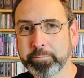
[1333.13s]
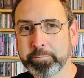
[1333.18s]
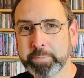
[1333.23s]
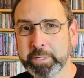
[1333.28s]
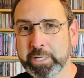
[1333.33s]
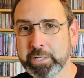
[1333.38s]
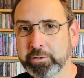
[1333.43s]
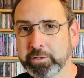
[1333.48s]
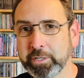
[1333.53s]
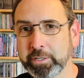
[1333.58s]

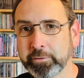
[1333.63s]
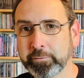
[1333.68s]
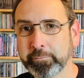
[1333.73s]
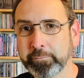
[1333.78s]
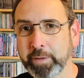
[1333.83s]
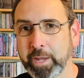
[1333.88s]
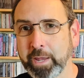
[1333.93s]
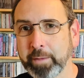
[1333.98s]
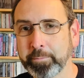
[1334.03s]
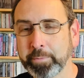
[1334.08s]
Bee Gees
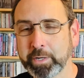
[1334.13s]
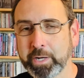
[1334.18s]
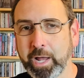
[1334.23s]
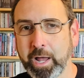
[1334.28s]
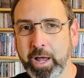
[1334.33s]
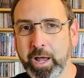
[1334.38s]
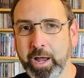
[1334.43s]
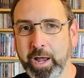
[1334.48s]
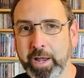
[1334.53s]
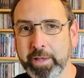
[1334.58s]
fan, but
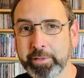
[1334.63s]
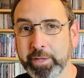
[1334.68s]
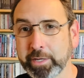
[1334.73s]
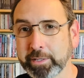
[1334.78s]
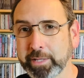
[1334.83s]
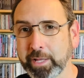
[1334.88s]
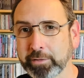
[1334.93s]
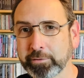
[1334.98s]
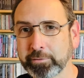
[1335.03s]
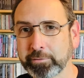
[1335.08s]
I, I like
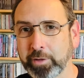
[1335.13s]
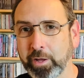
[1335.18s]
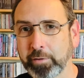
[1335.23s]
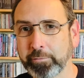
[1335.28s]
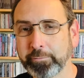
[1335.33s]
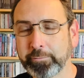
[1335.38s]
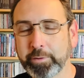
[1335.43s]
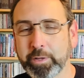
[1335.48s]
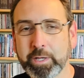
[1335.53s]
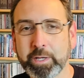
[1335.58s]
that
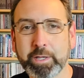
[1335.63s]
stuff.